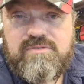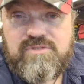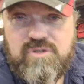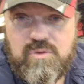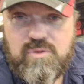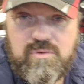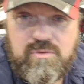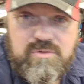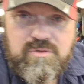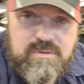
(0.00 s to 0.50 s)

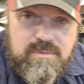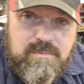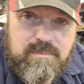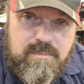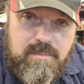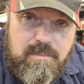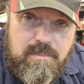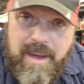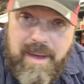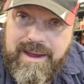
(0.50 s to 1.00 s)
tools
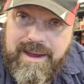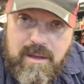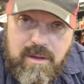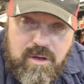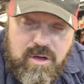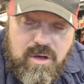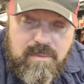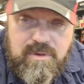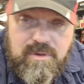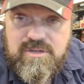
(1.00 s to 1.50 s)
back at
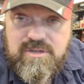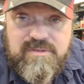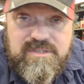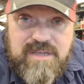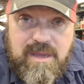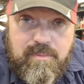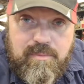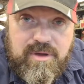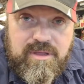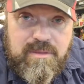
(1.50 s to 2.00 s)
home, because
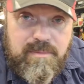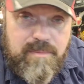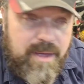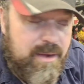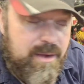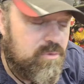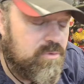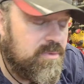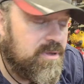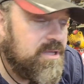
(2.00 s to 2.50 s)
obviously I bring them back
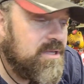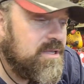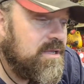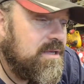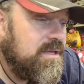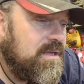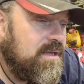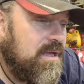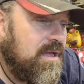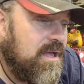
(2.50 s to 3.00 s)
with me.
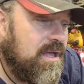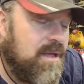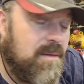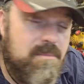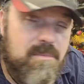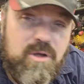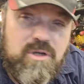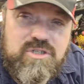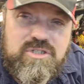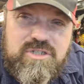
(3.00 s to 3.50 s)

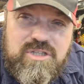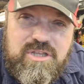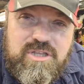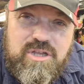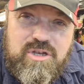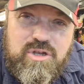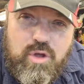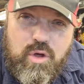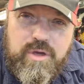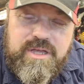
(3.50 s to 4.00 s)
Much to the
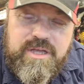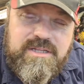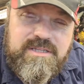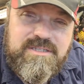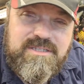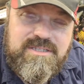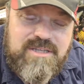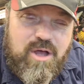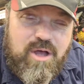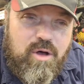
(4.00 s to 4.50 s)

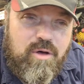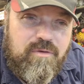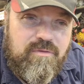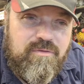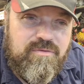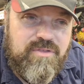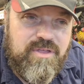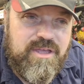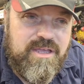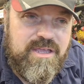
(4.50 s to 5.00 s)
annoyance
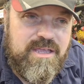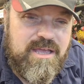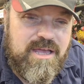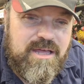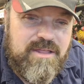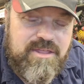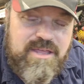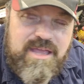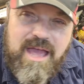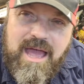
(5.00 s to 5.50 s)
of
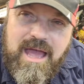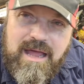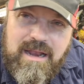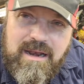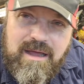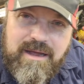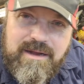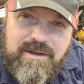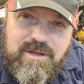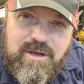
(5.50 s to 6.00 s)
the
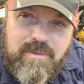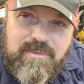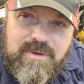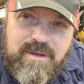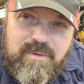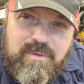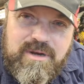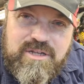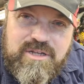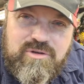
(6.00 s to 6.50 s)
airline company
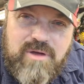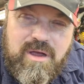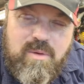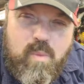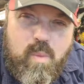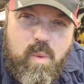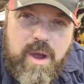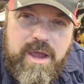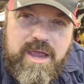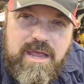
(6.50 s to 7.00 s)
when I try
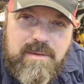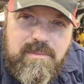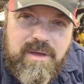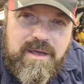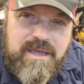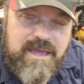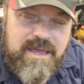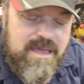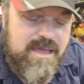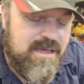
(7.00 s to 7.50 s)
and weigh in my
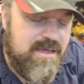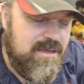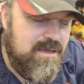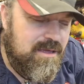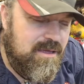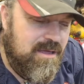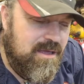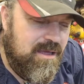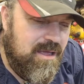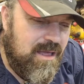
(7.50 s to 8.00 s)
gear.
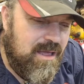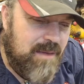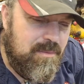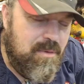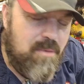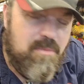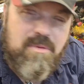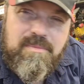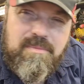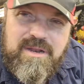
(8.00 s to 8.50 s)
I
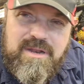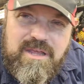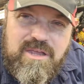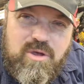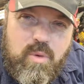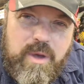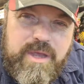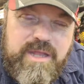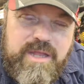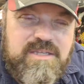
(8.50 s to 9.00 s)
remember being in
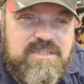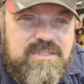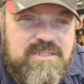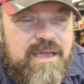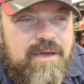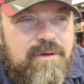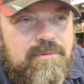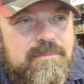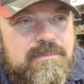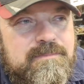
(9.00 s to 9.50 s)

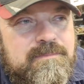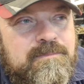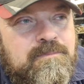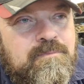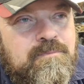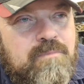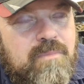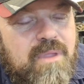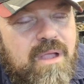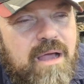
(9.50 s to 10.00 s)
Queenstown
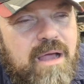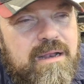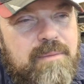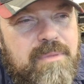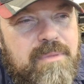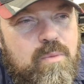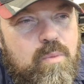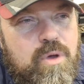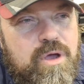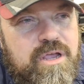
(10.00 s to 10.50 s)
and I've
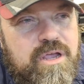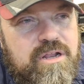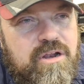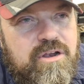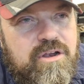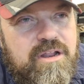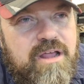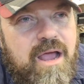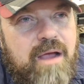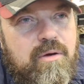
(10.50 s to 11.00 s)
been working on
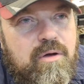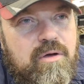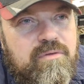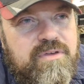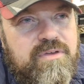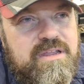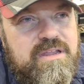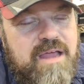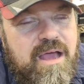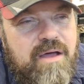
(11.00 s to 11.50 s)
an
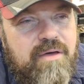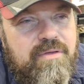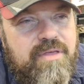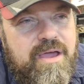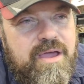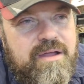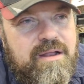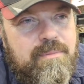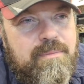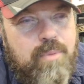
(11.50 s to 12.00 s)
ROV down
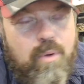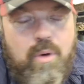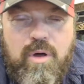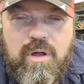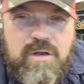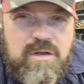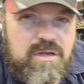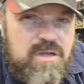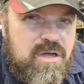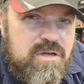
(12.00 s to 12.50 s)
there, and I bought
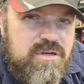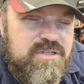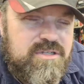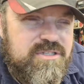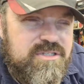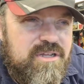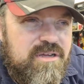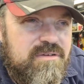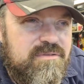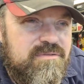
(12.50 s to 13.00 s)
a load of
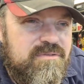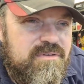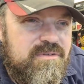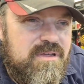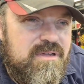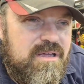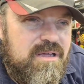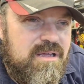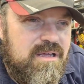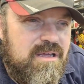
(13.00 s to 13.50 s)
stuff.
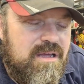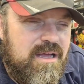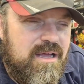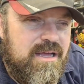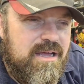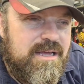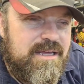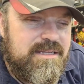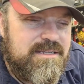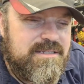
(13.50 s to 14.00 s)

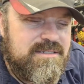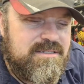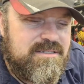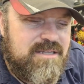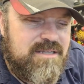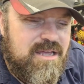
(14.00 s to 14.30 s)
And